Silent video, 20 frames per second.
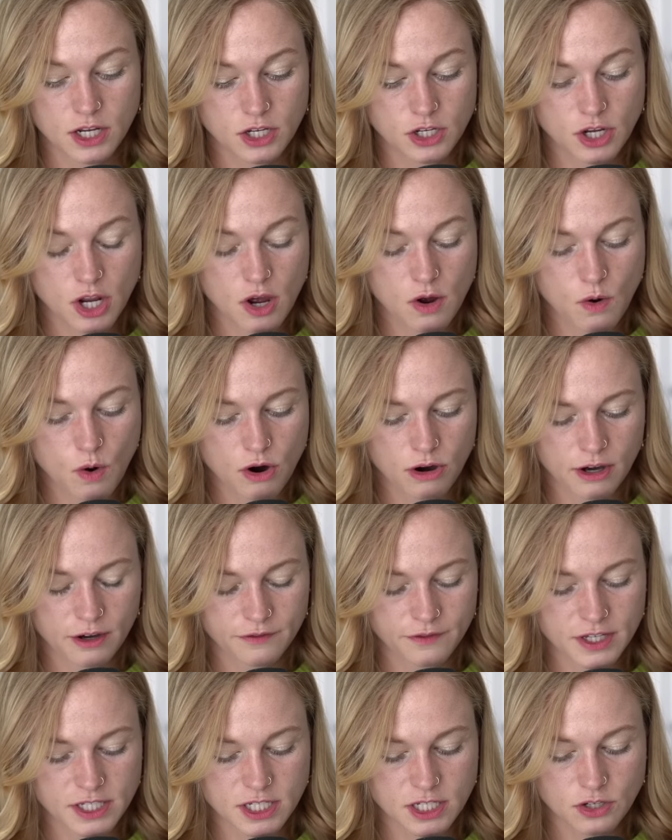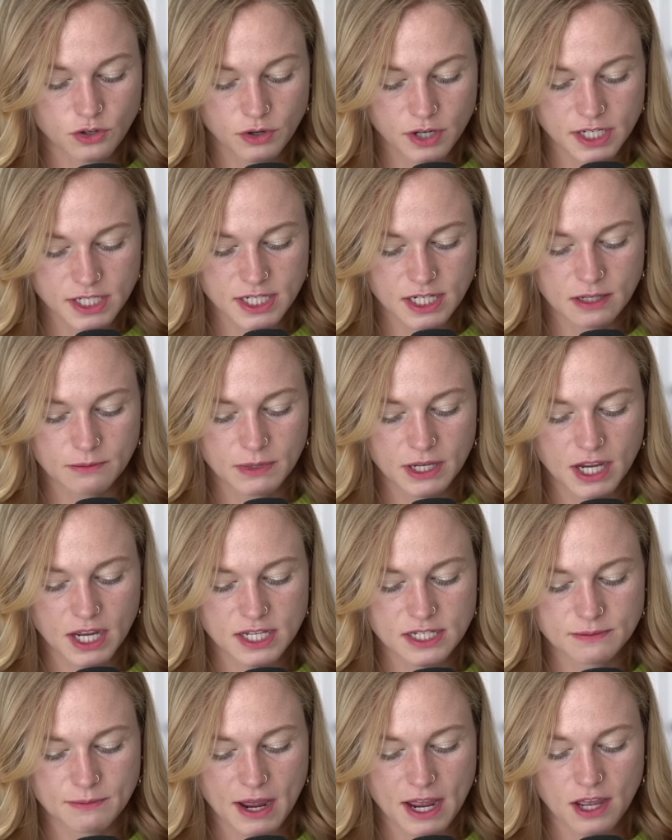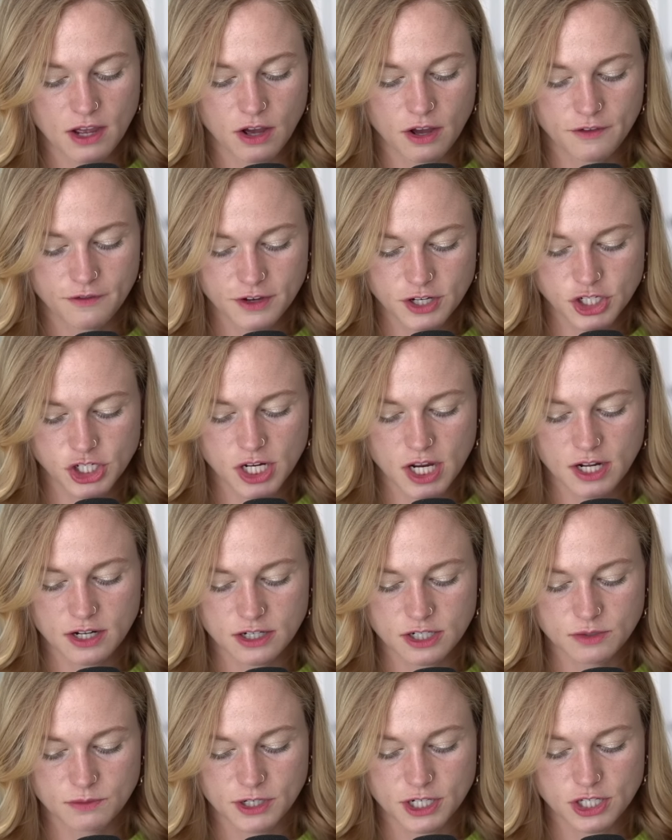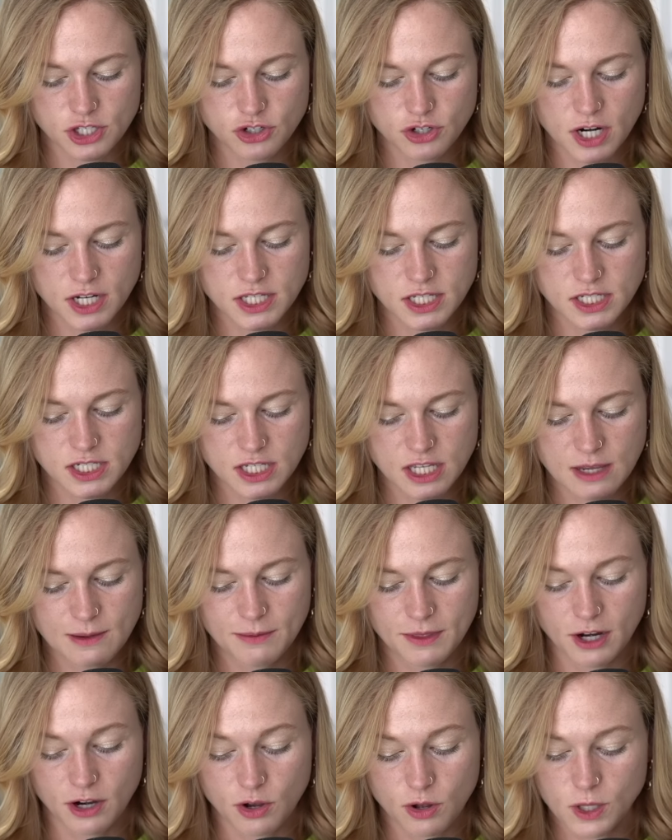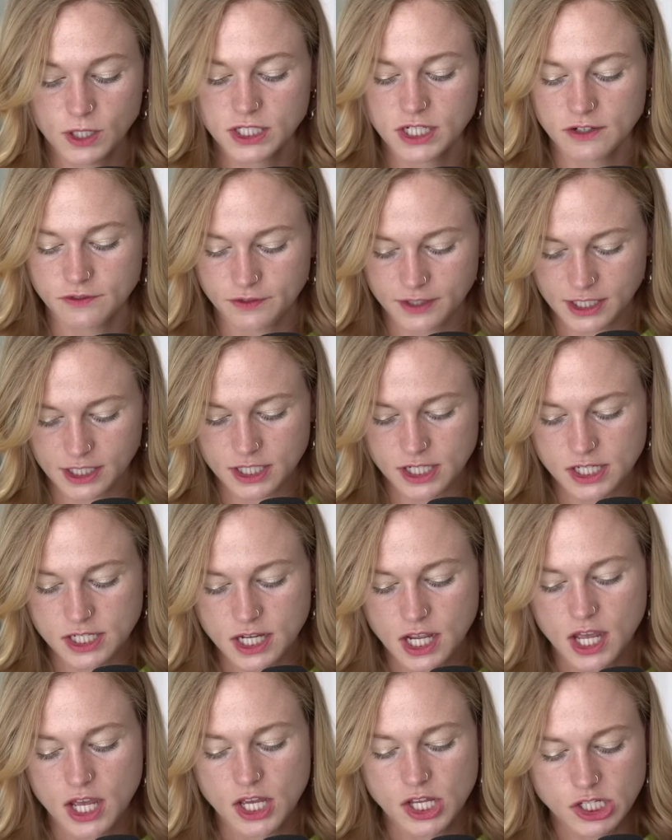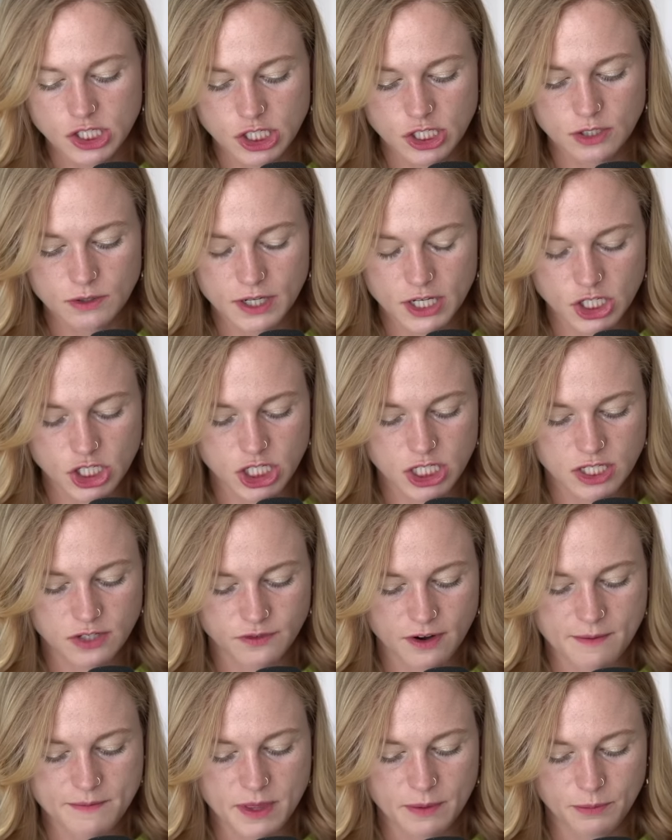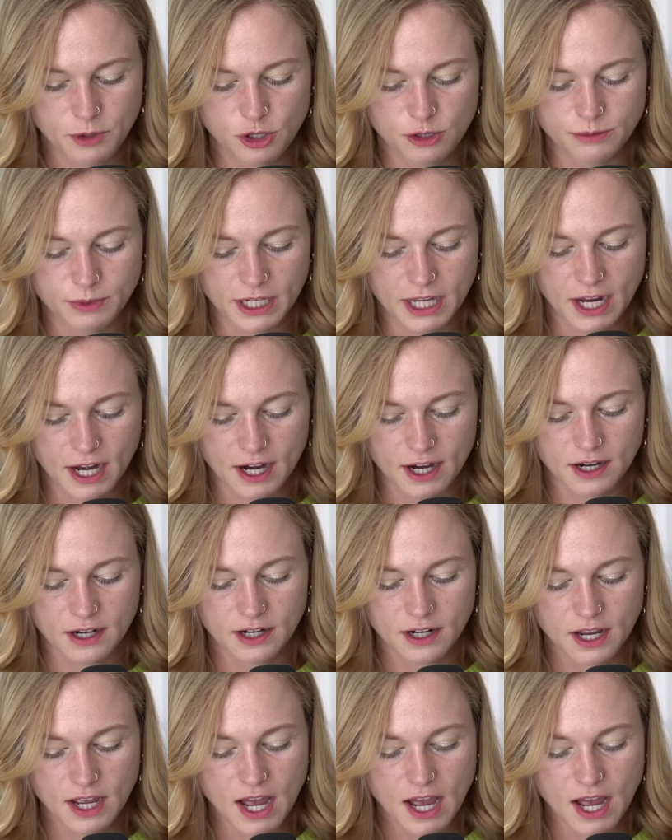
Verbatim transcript: no orifice anointing because my officiators were instructed to keep their culty fingers two inches from the pubic hair.